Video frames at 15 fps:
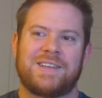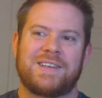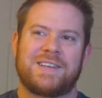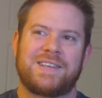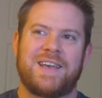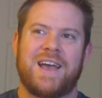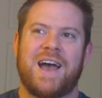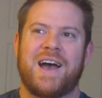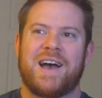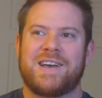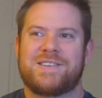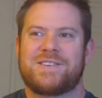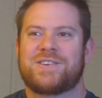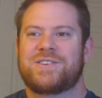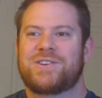yeah,
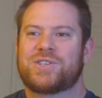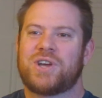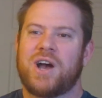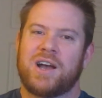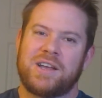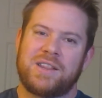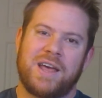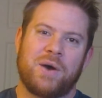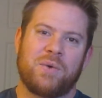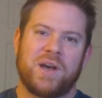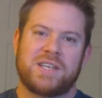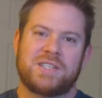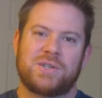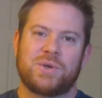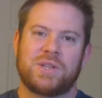you're talking that
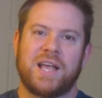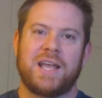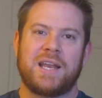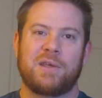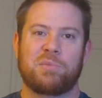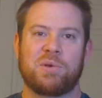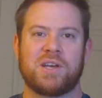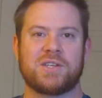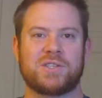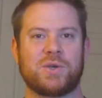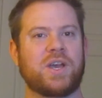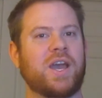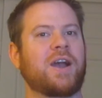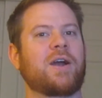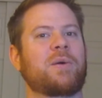way to a lady because you
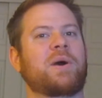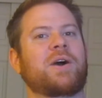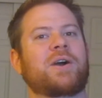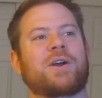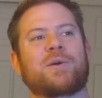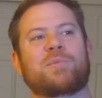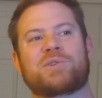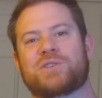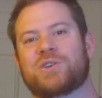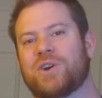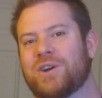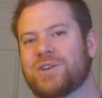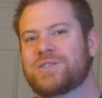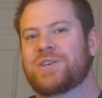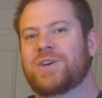care about her, but you're
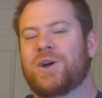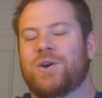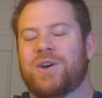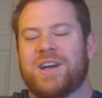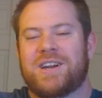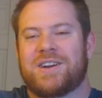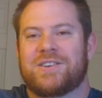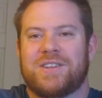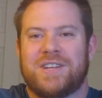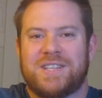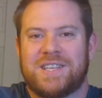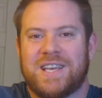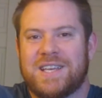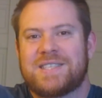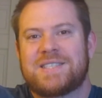also, I don't know, it's
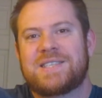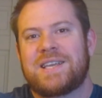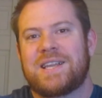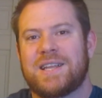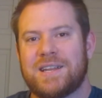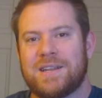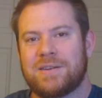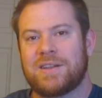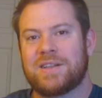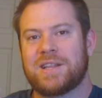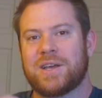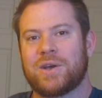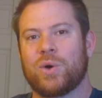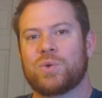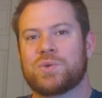like seated in
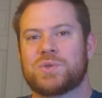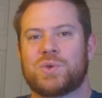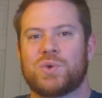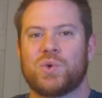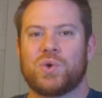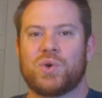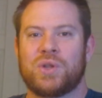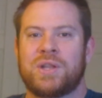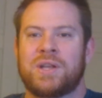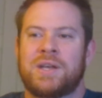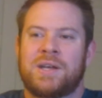like old school